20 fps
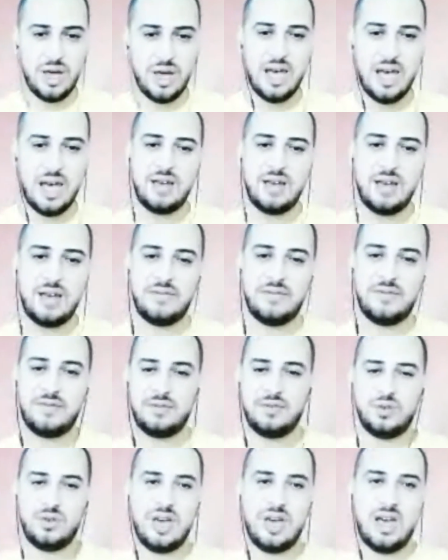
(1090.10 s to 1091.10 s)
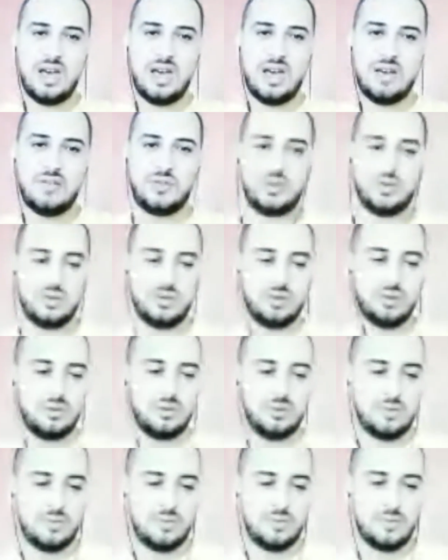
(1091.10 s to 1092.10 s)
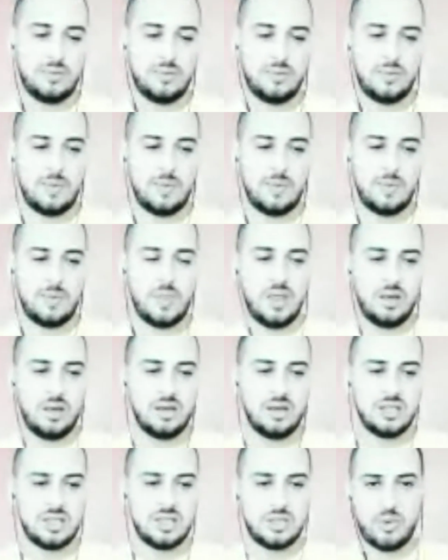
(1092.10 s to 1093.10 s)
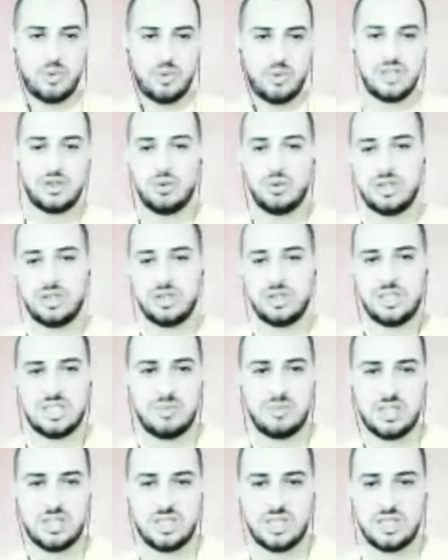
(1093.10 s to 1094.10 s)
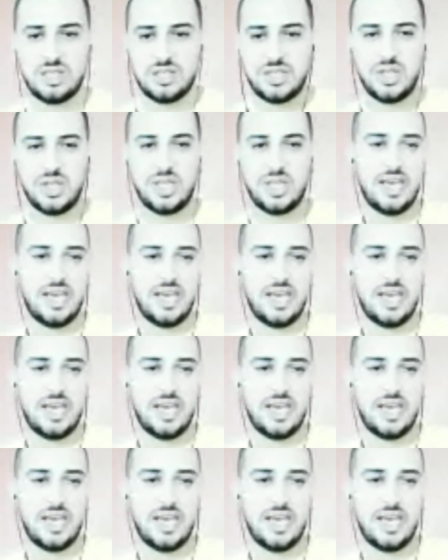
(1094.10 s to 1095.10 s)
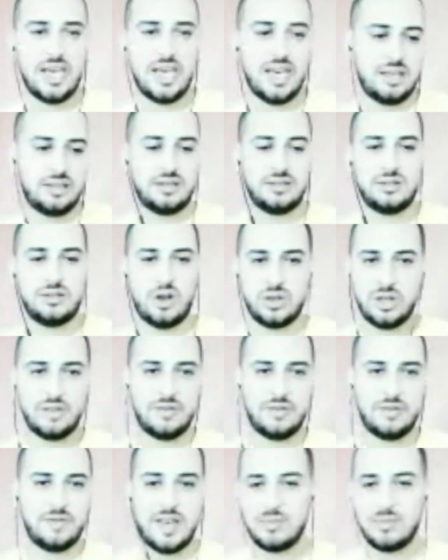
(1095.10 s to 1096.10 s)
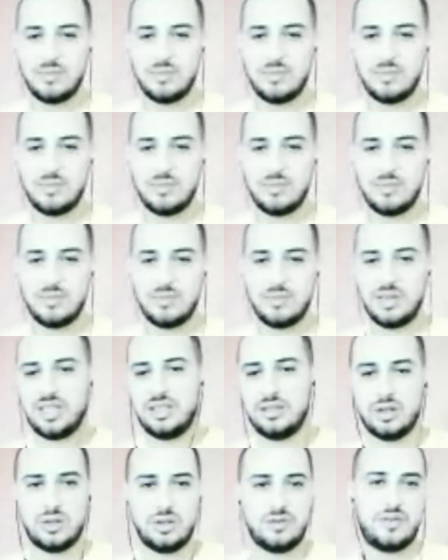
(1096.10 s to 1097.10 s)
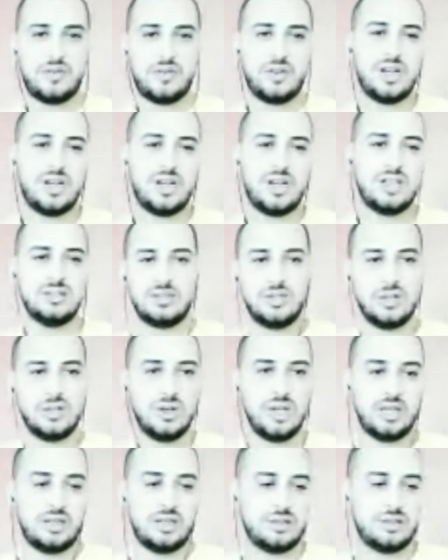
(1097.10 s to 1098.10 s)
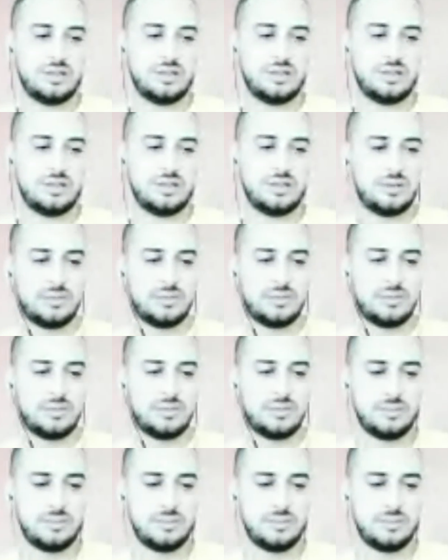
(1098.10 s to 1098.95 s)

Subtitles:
You do have to spread the word as much as you can. Talk to your family, talk to your friends. You know, like